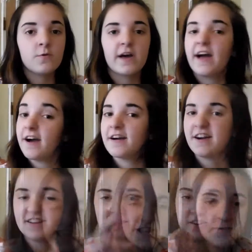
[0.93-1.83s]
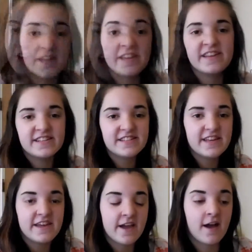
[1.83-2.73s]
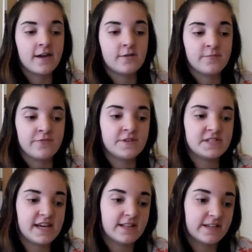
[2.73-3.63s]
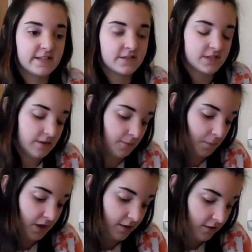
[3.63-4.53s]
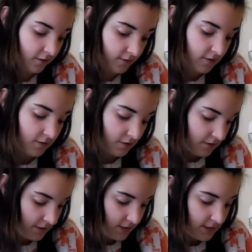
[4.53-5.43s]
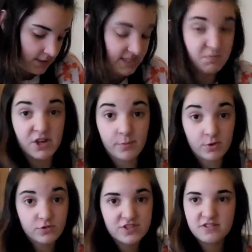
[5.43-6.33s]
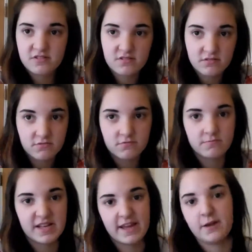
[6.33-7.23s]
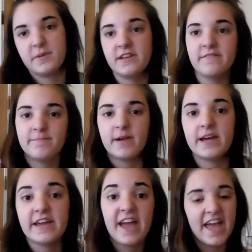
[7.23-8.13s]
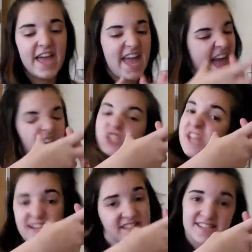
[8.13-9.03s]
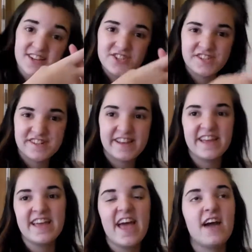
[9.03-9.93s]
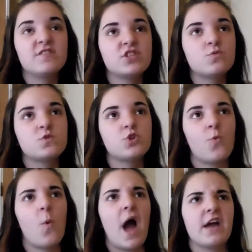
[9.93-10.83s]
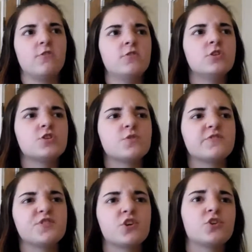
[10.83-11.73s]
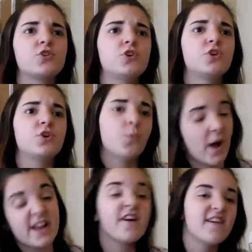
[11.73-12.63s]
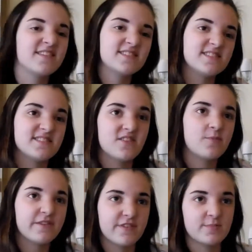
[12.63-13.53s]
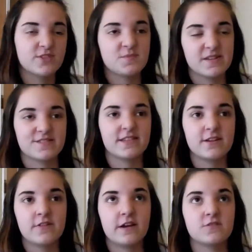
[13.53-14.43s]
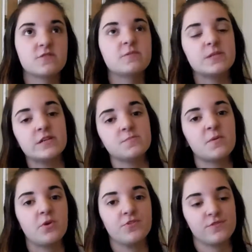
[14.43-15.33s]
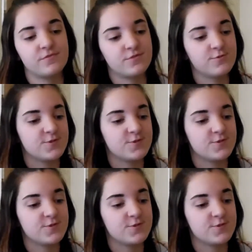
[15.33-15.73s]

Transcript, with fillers: Oh, uh, hi anyway, today I am freestyling some speakables. By that I mean my hashtag discussion. I haven't done one in a while, so I figured why not since all my family is basically out of the house besides my brother.